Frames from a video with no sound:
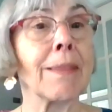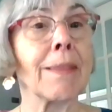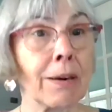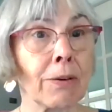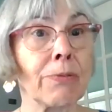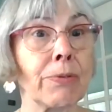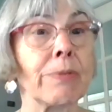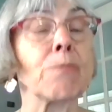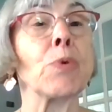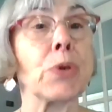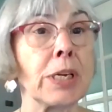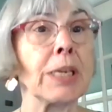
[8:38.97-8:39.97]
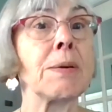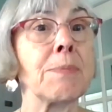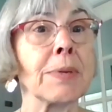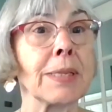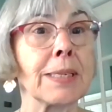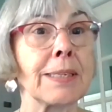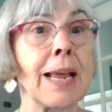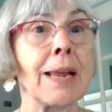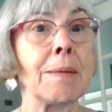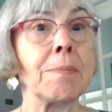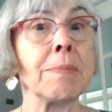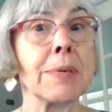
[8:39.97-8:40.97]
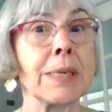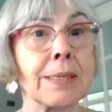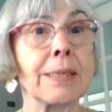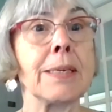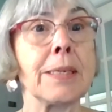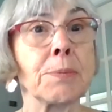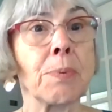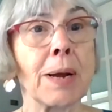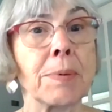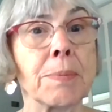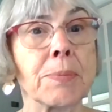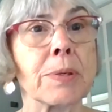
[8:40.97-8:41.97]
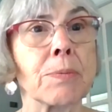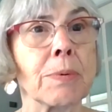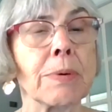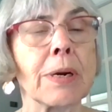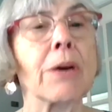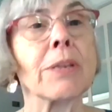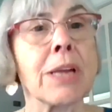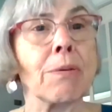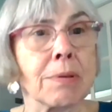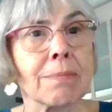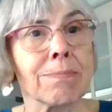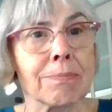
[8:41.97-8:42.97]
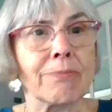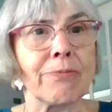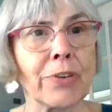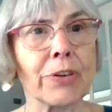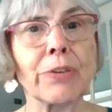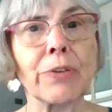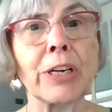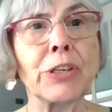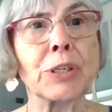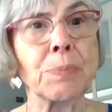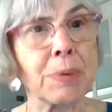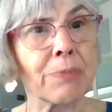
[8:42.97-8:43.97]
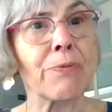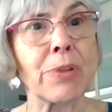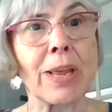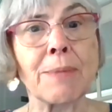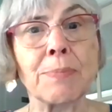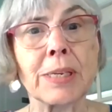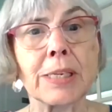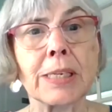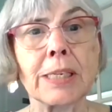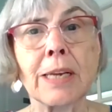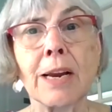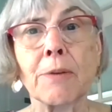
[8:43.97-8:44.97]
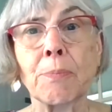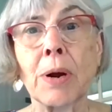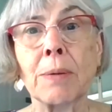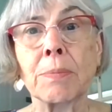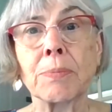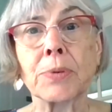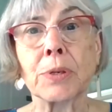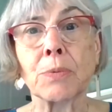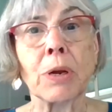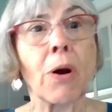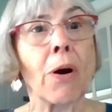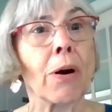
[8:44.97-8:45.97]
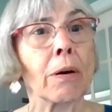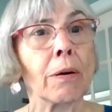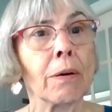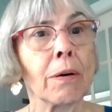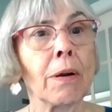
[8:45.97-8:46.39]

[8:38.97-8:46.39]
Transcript: They were dealing with the same disease problems, and, you know, variations, but same disease kind of problems that we are.